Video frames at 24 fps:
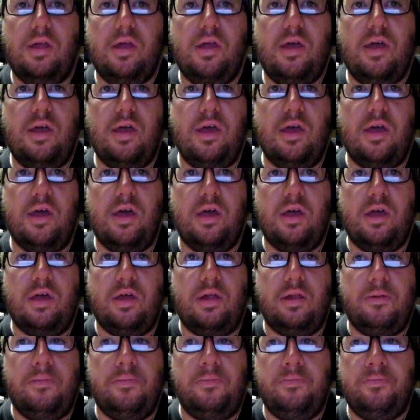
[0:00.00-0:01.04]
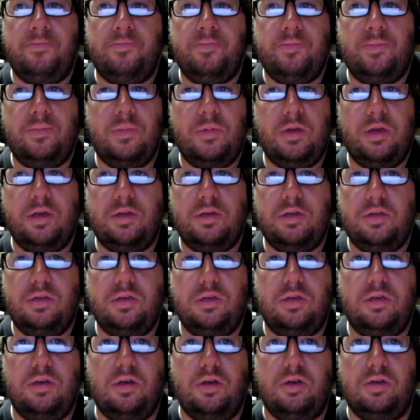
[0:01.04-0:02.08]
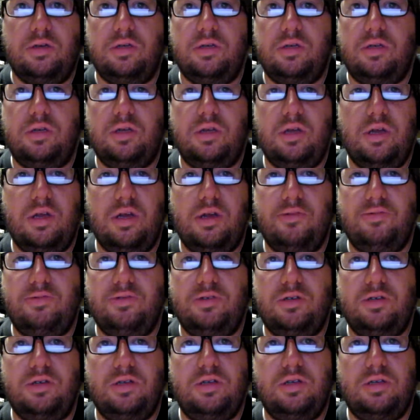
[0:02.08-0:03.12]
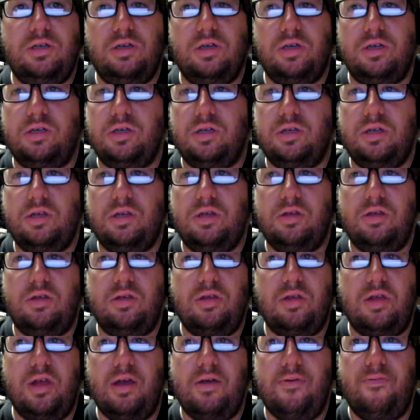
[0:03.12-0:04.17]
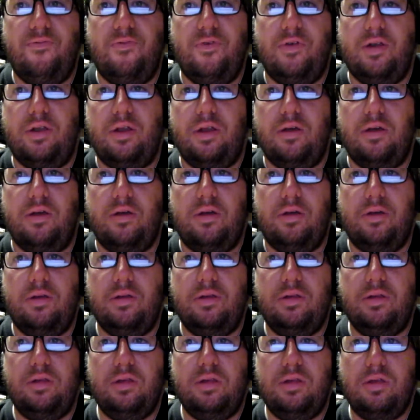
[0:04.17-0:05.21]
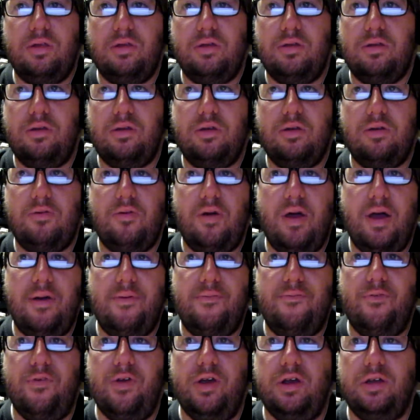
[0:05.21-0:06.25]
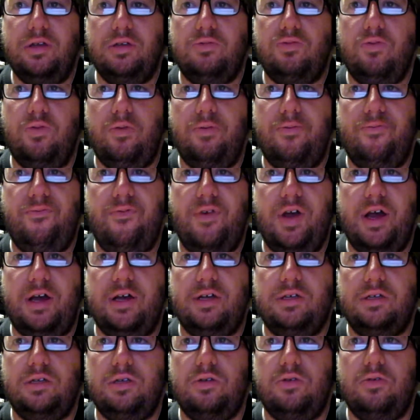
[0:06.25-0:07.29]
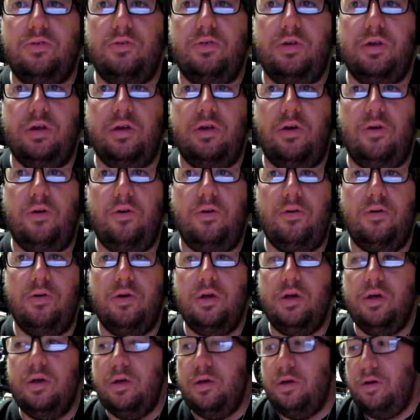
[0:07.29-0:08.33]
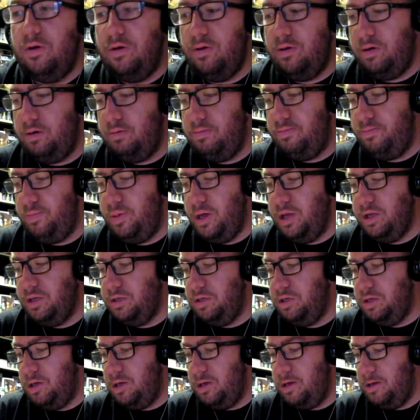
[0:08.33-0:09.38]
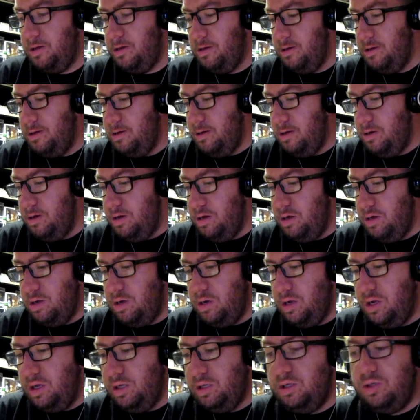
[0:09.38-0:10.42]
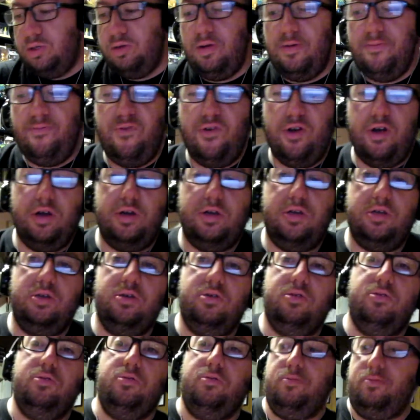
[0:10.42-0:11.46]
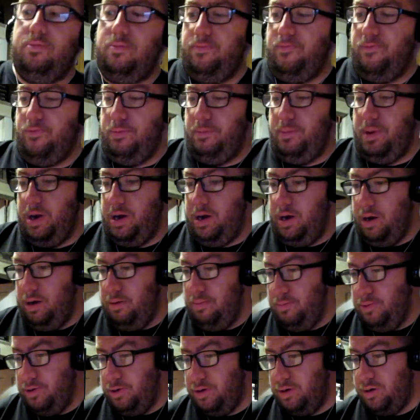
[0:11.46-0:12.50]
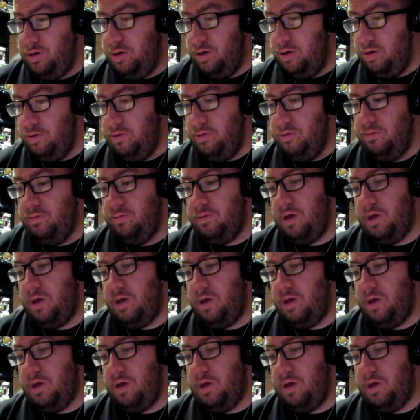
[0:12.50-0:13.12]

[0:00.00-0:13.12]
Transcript: And just, it was just different. The graphics were faster and all on the PC. Then Street Fighter 2 for my number 2